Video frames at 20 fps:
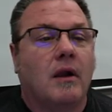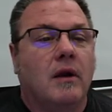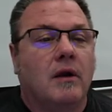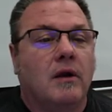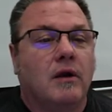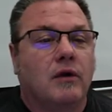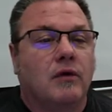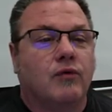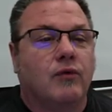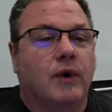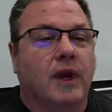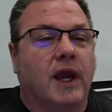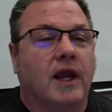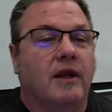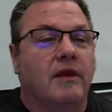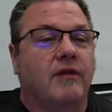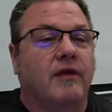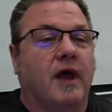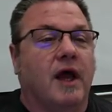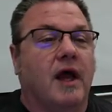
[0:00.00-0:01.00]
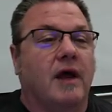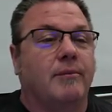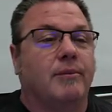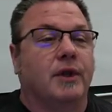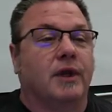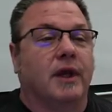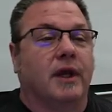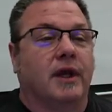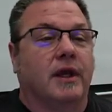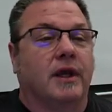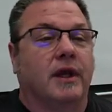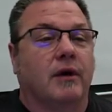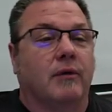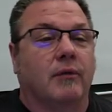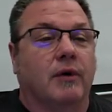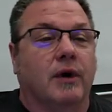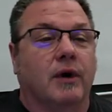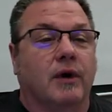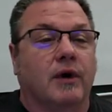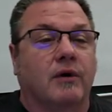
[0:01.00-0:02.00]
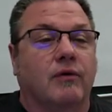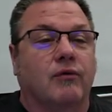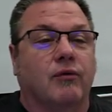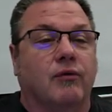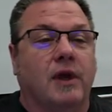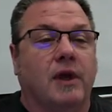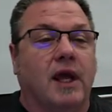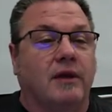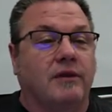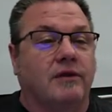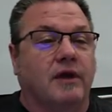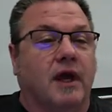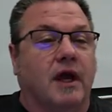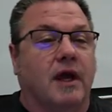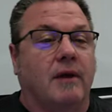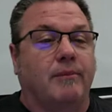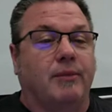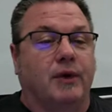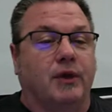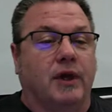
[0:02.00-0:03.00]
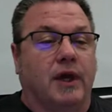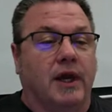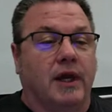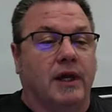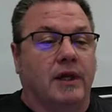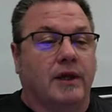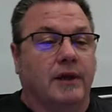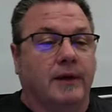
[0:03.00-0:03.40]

Creating the hyperlink here. We're going to create the hyperlink.